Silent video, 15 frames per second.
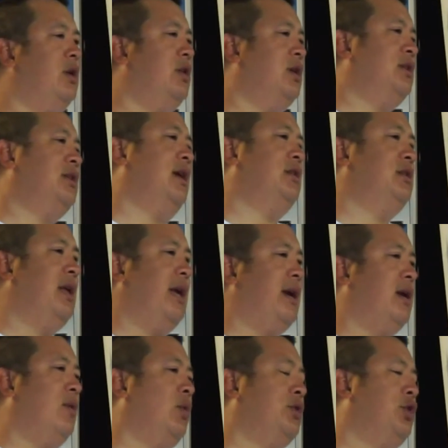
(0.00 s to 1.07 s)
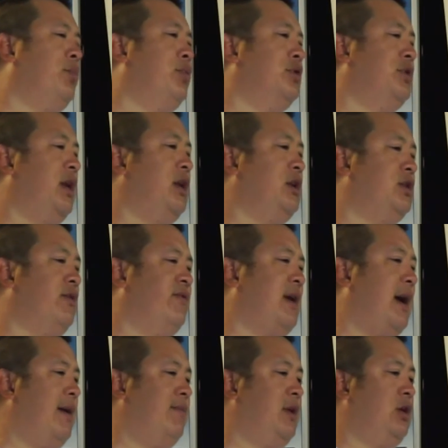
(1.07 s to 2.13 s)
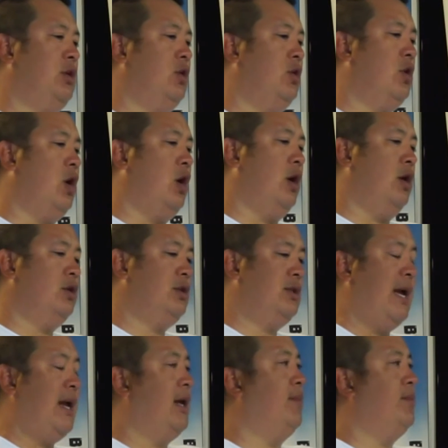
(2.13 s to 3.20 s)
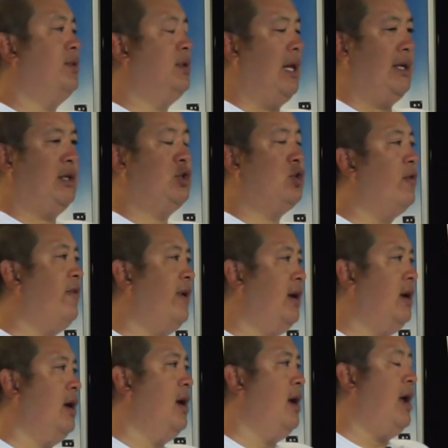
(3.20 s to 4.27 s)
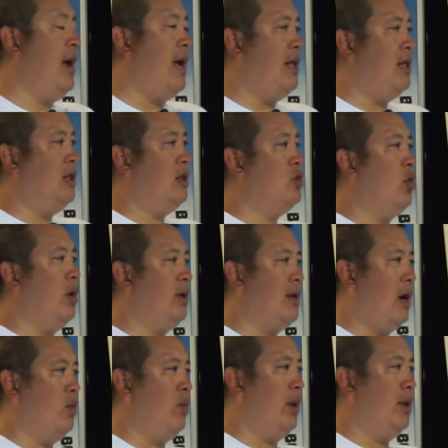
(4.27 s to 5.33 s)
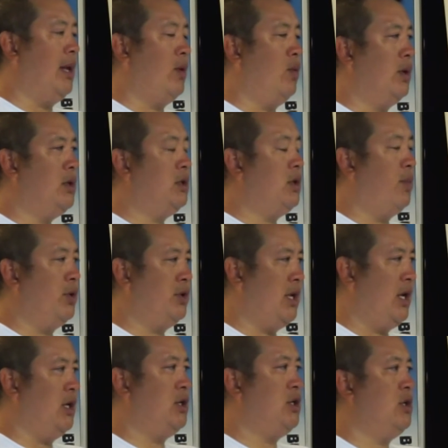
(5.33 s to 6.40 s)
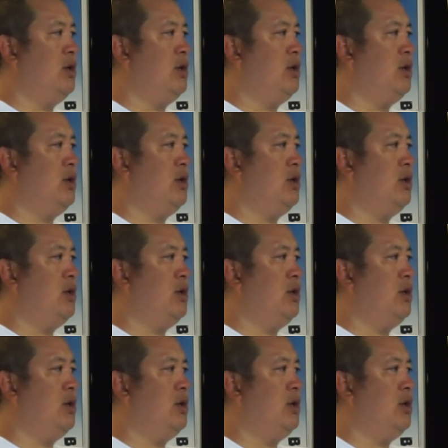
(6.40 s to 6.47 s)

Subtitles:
these days? What's your percentage of time that you're standing up, surfing and going downwind? What's the percentage?